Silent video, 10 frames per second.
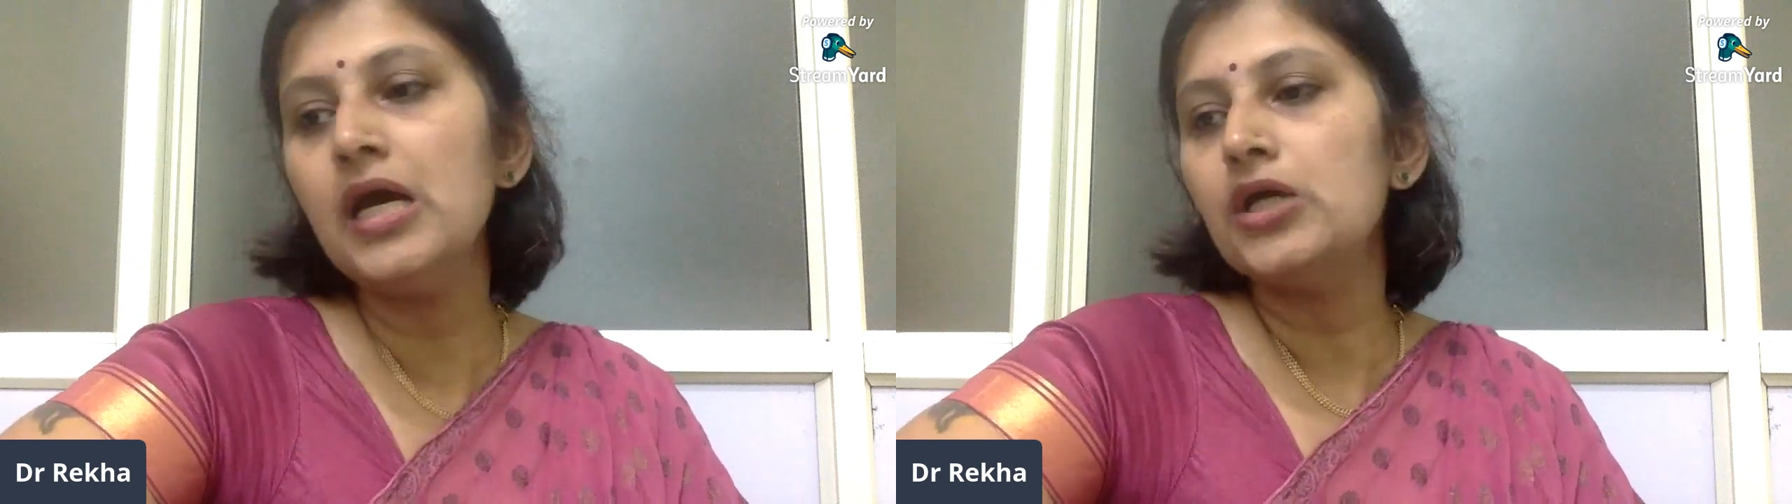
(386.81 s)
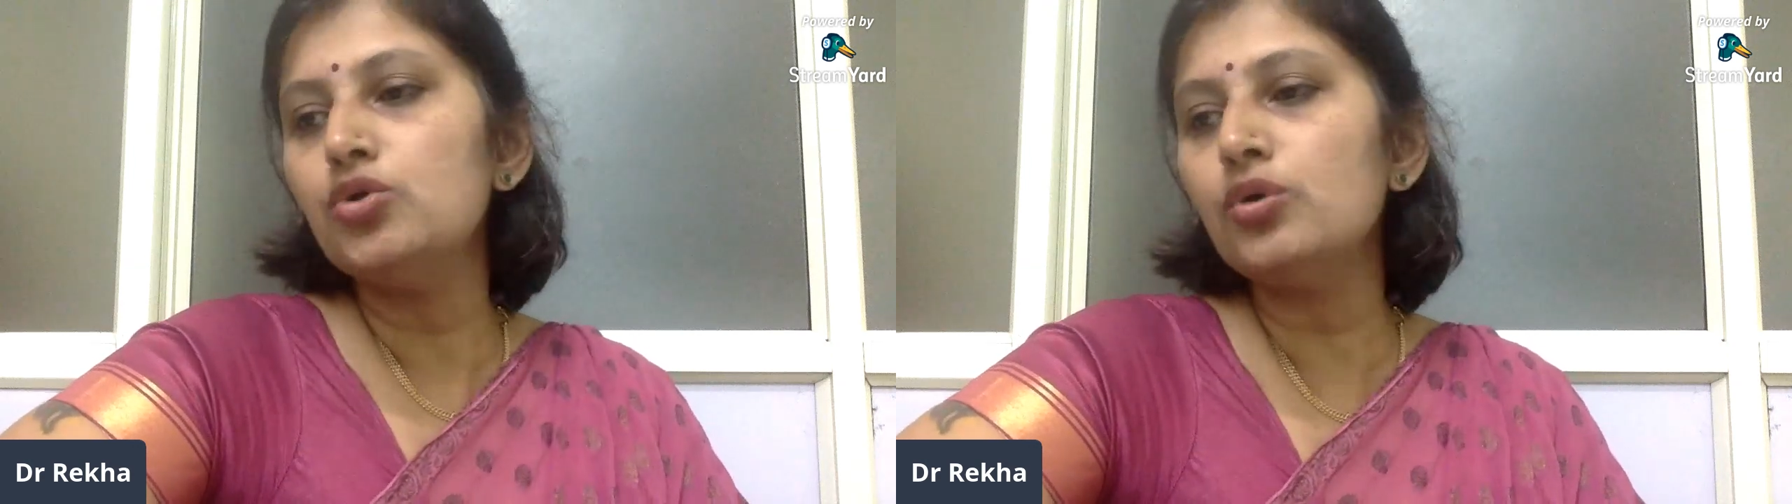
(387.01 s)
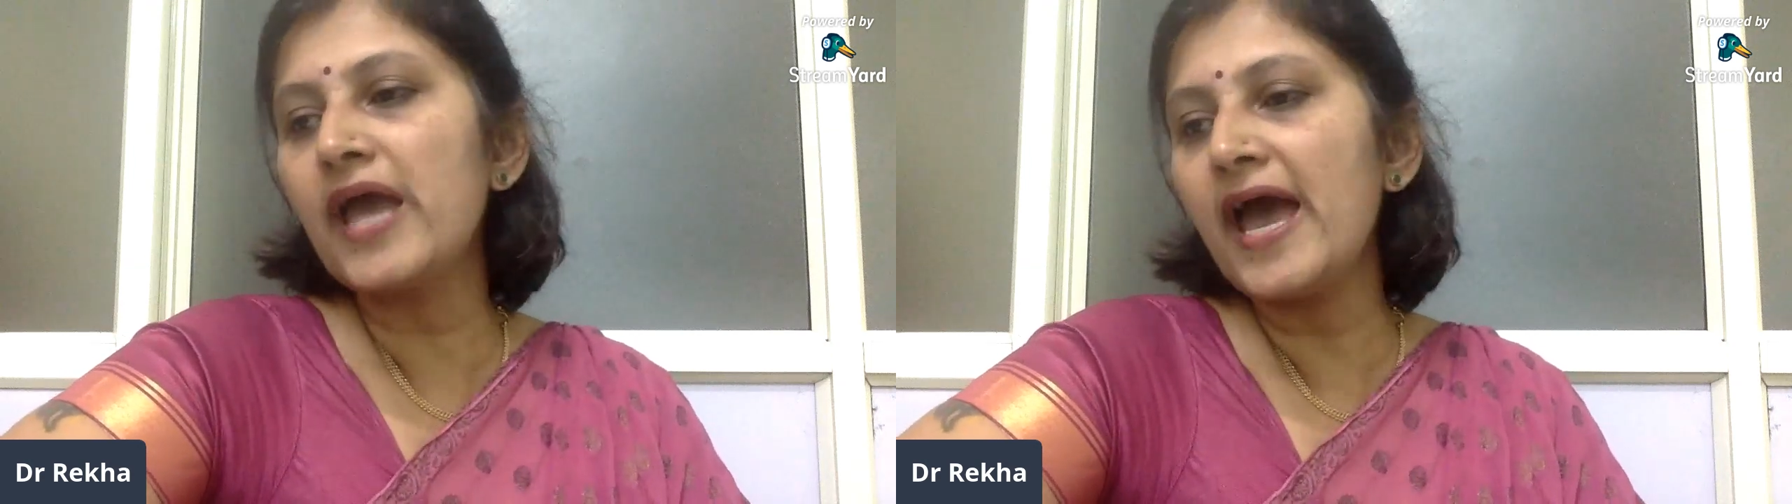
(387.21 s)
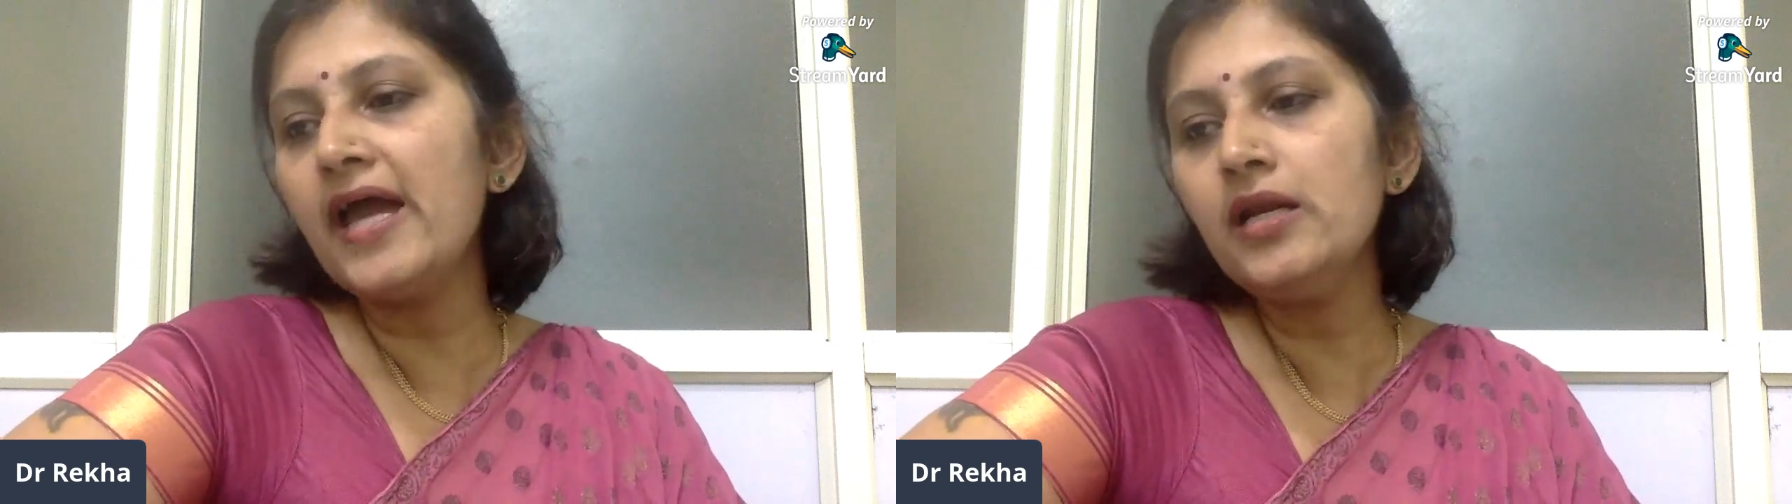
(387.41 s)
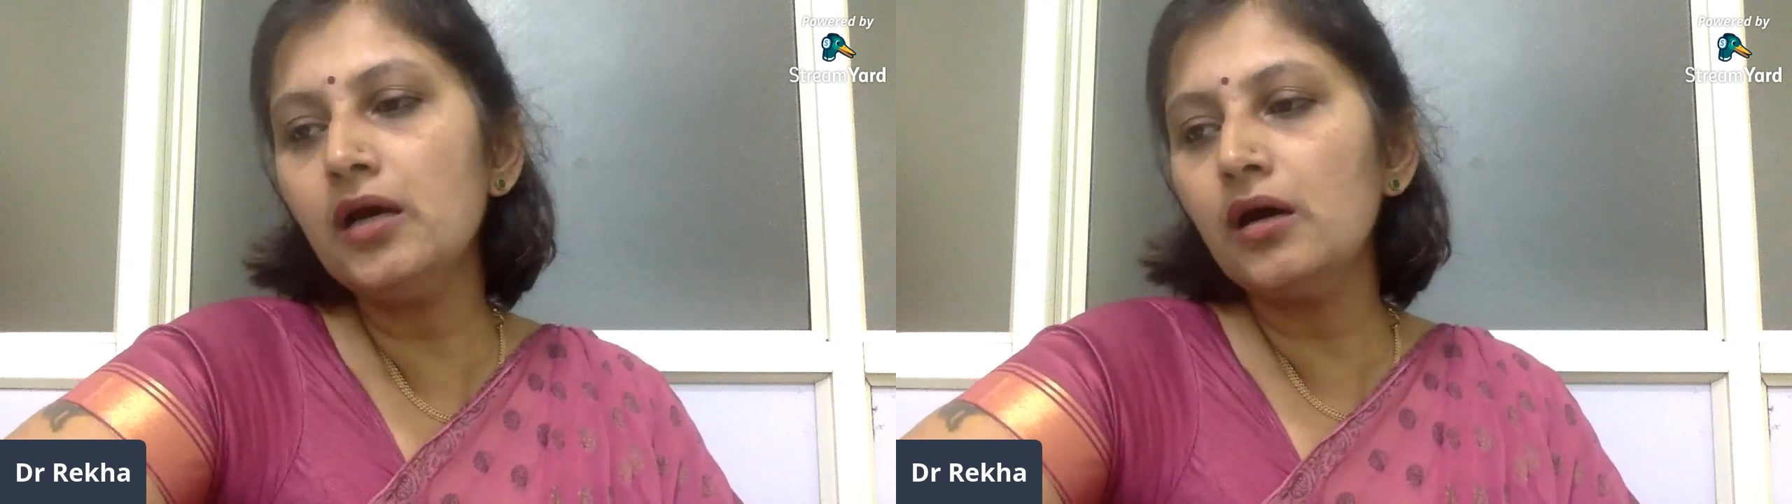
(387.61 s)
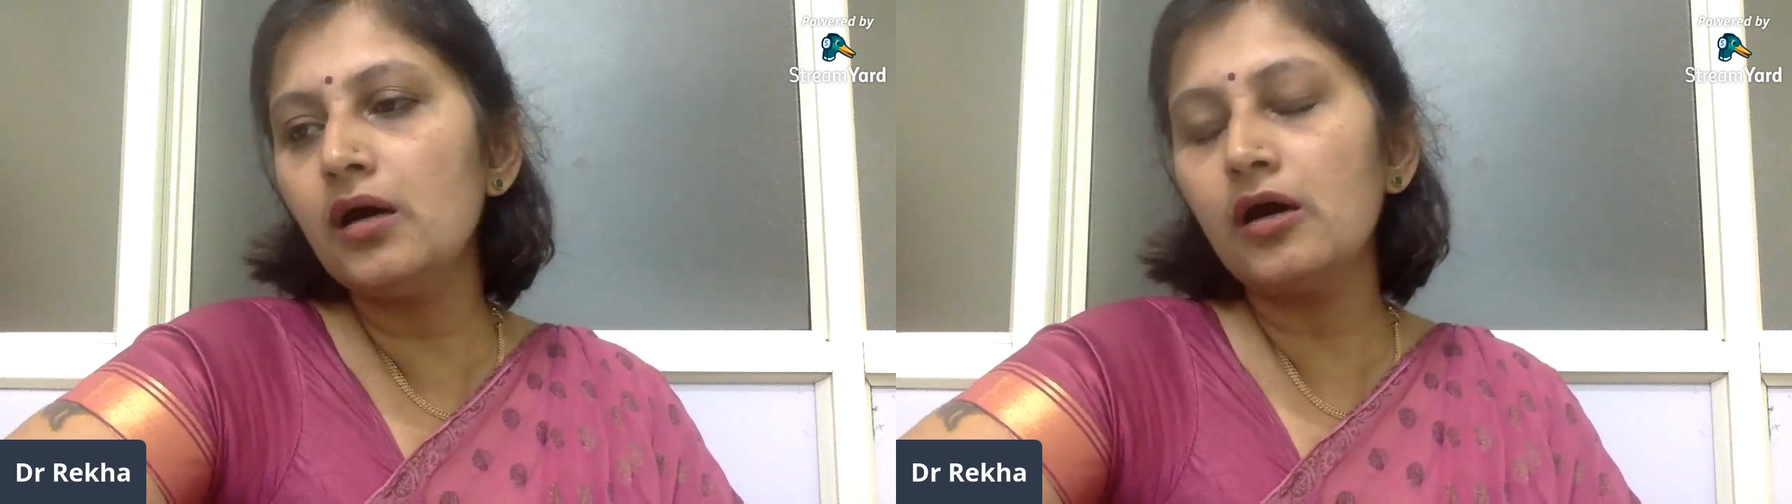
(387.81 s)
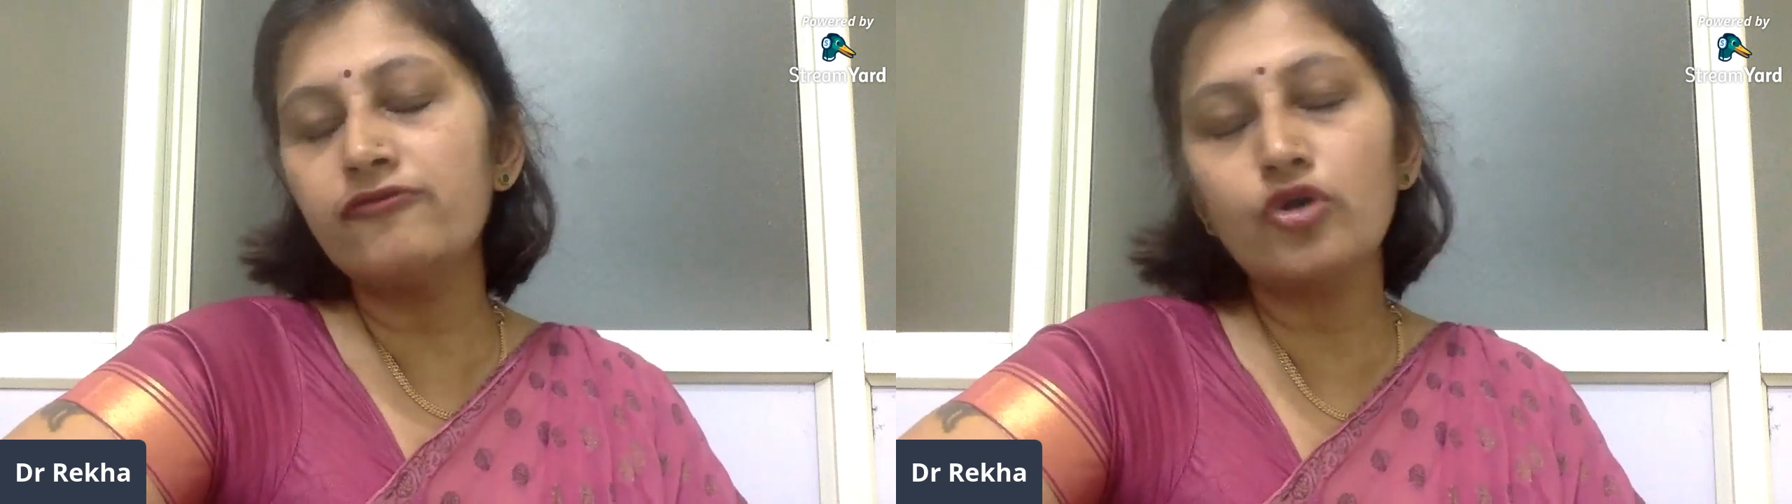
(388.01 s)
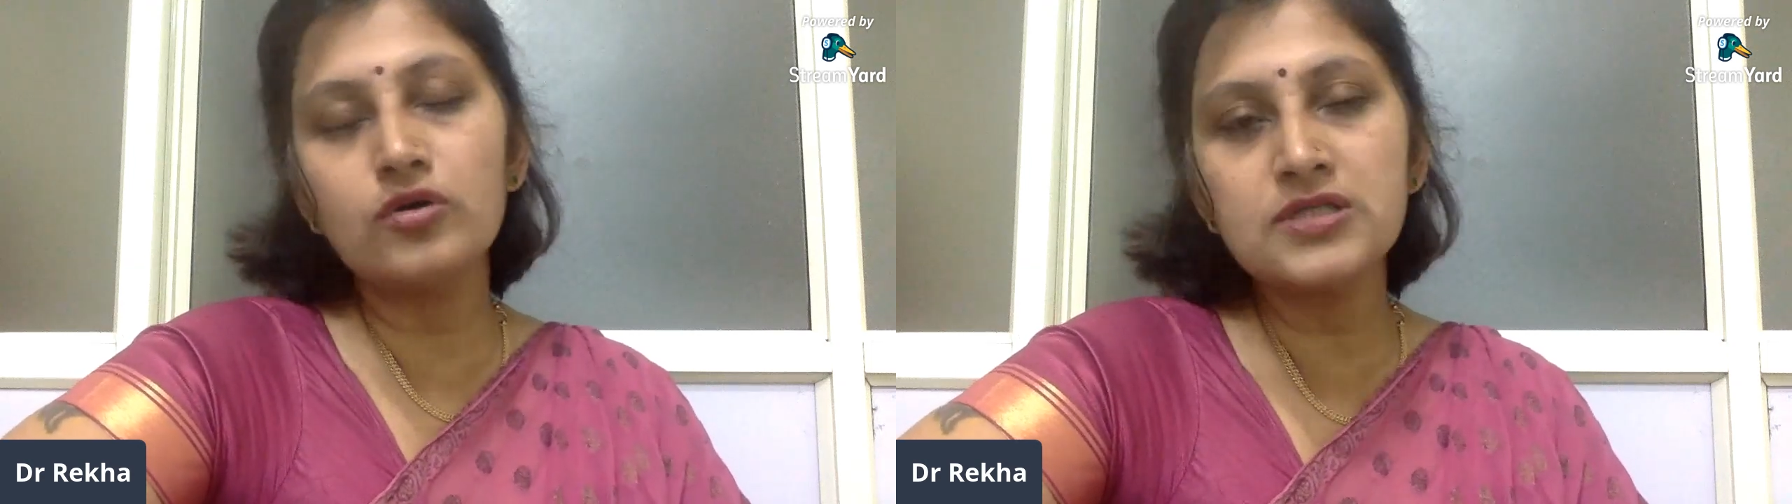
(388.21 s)
You can, of
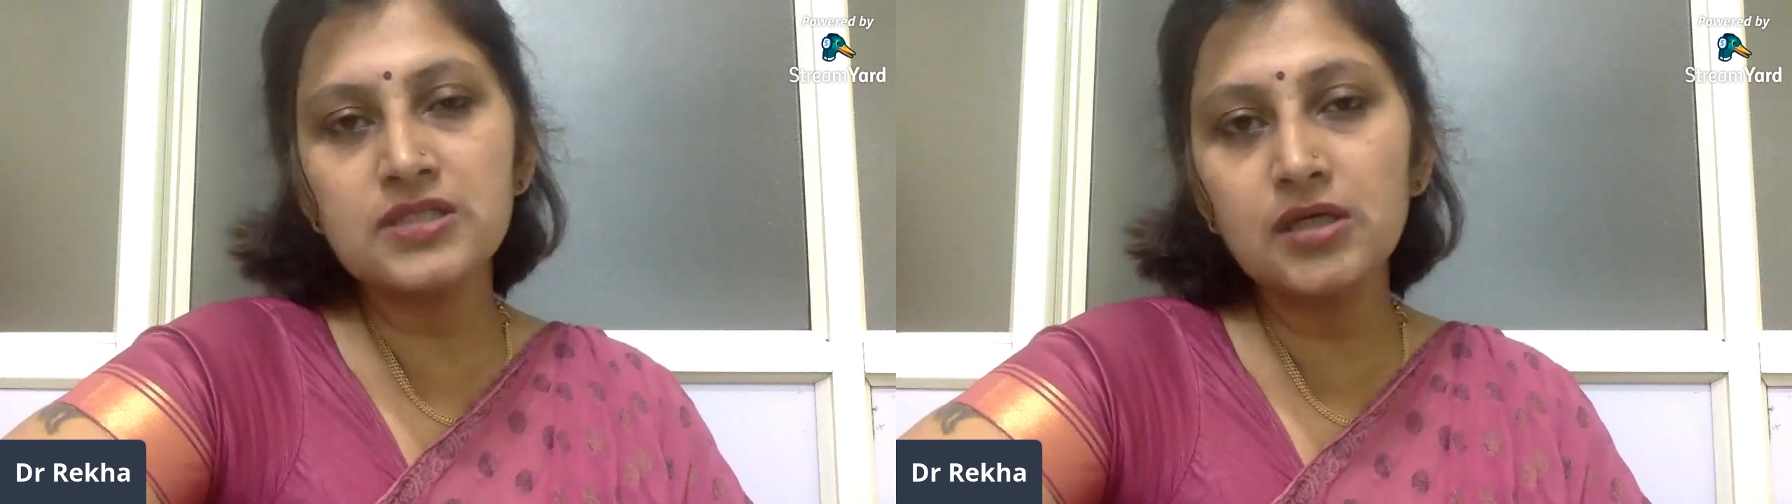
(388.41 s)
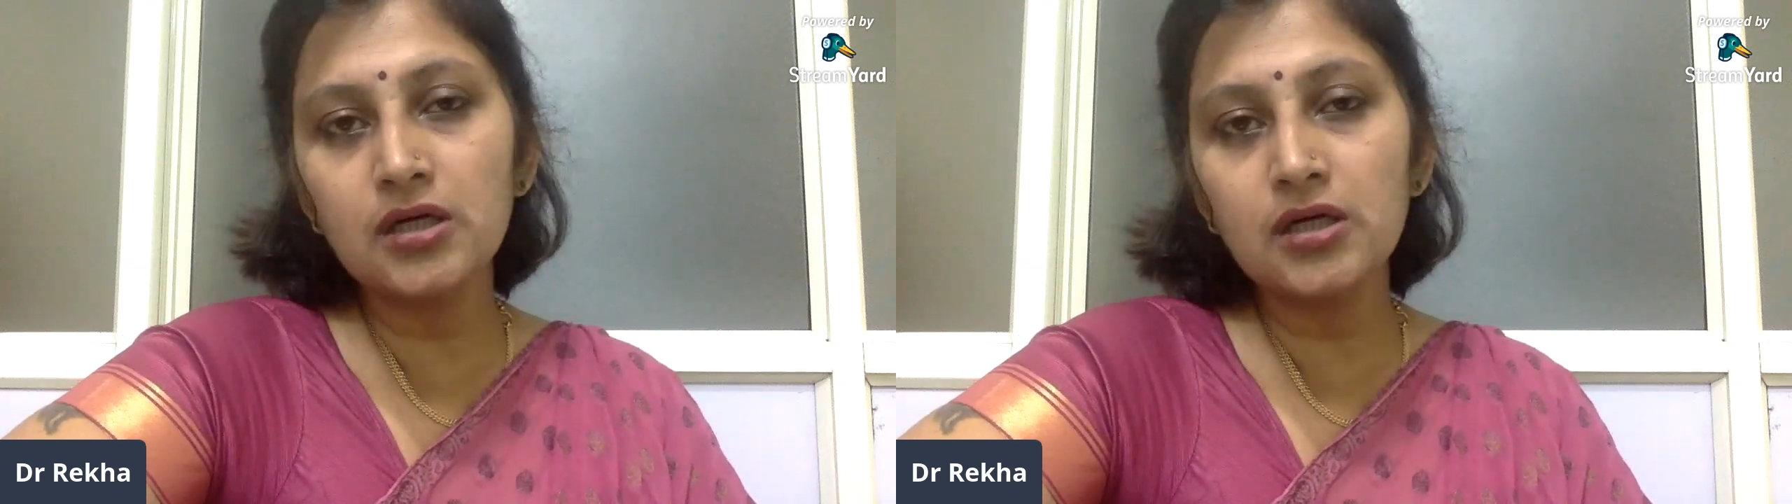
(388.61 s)
course,